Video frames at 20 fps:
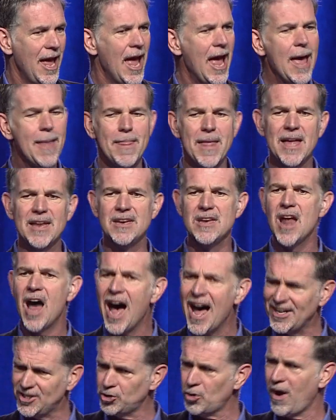and then
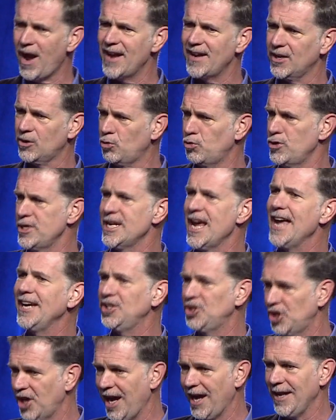not try to
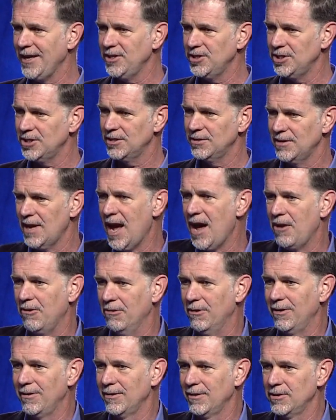create change? No.
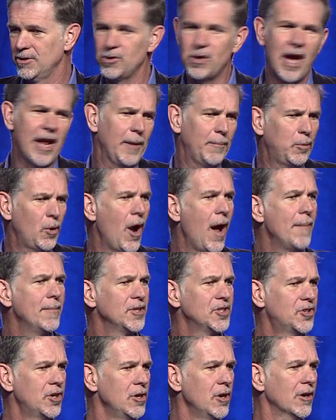You got to
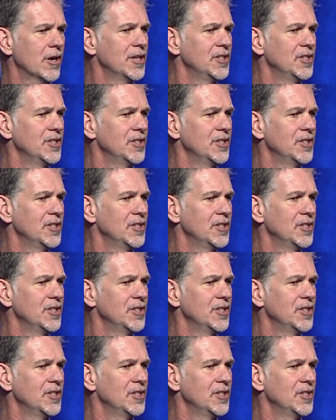promise to your